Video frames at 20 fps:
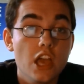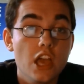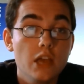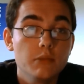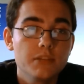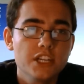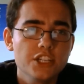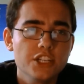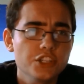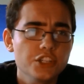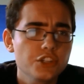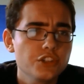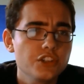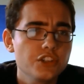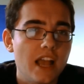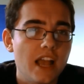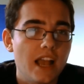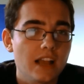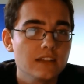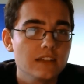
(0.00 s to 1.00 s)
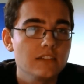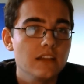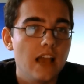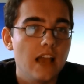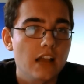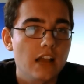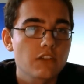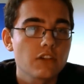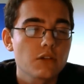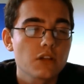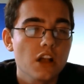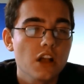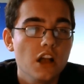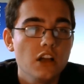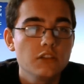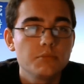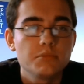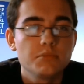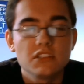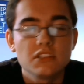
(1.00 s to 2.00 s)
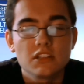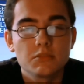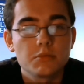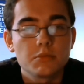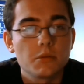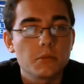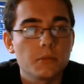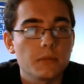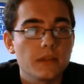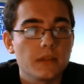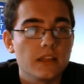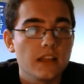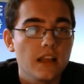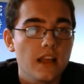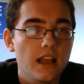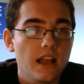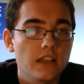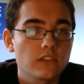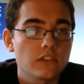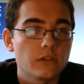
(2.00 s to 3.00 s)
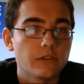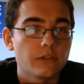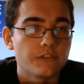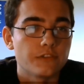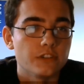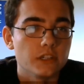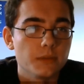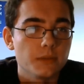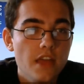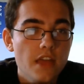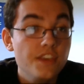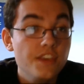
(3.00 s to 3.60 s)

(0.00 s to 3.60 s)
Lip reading: Potentially a good aggro card, but that's probably has going for it.